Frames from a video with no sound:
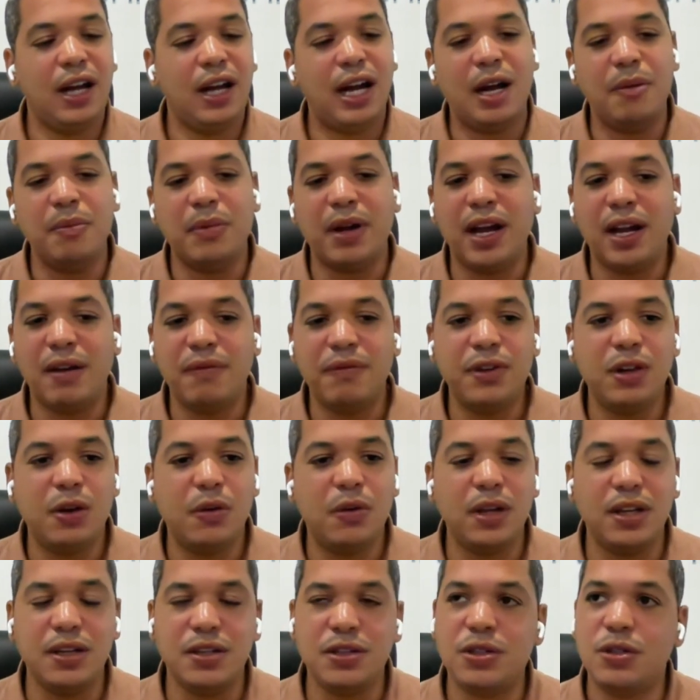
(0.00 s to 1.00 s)
I have
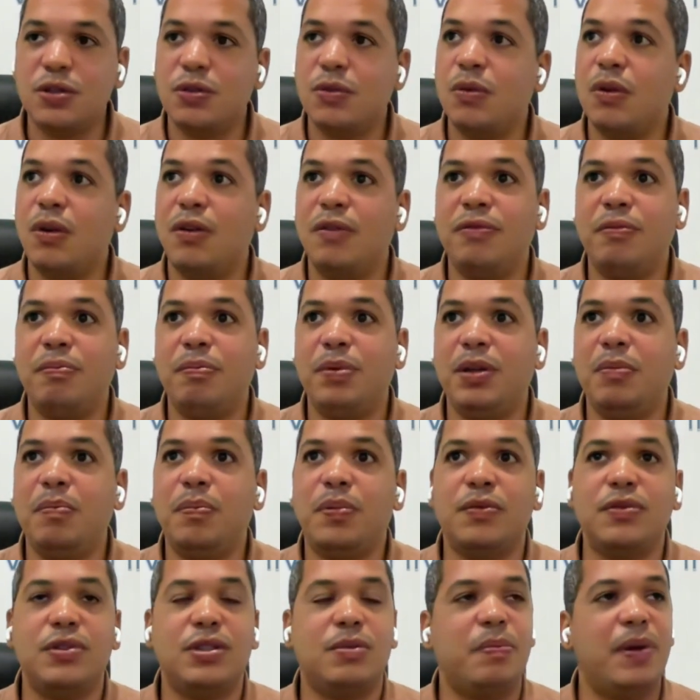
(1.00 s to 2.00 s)
no issue of
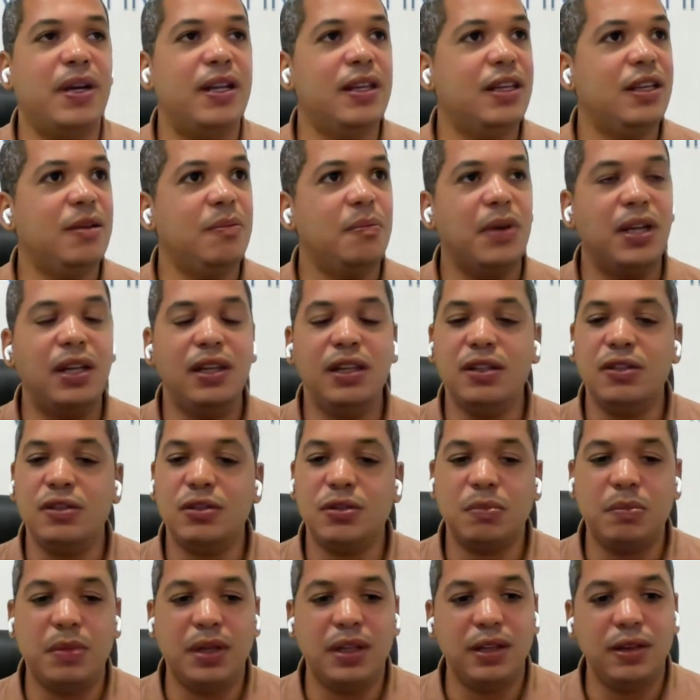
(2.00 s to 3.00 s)
people spending $1 million,
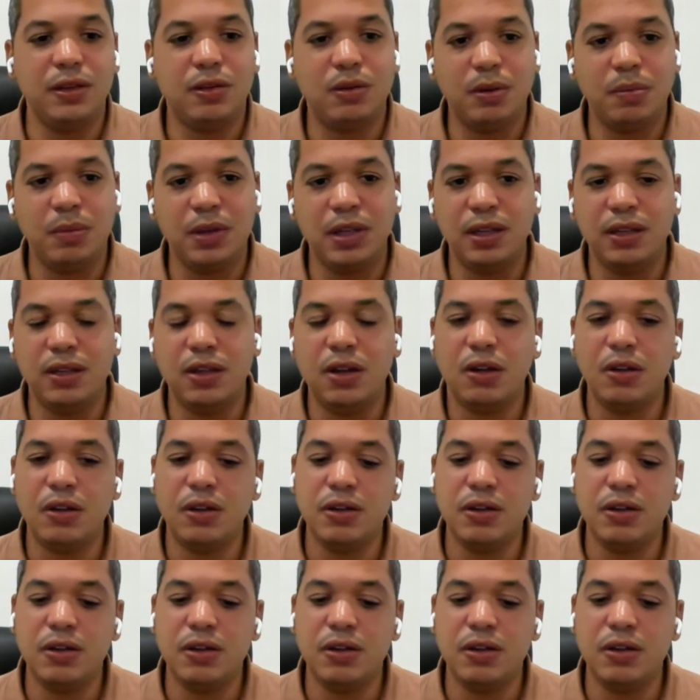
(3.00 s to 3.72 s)
$2 million, $3 million